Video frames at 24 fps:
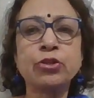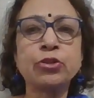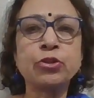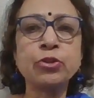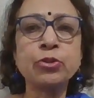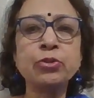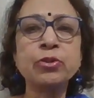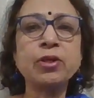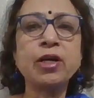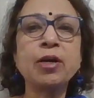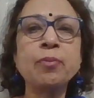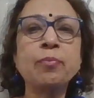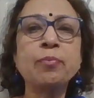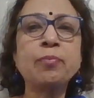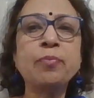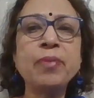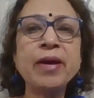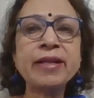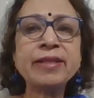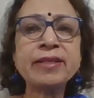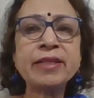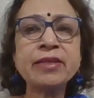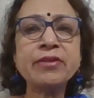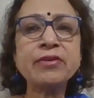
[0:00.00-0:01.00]
to a
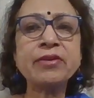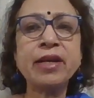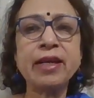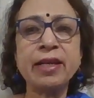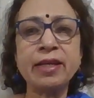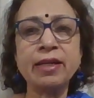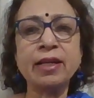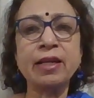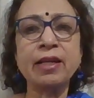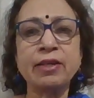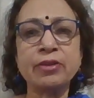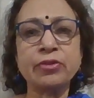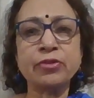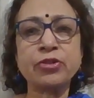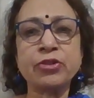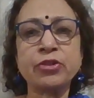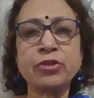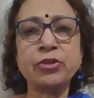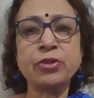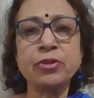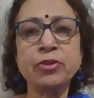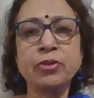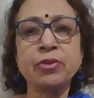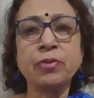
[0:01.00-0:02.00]
better English,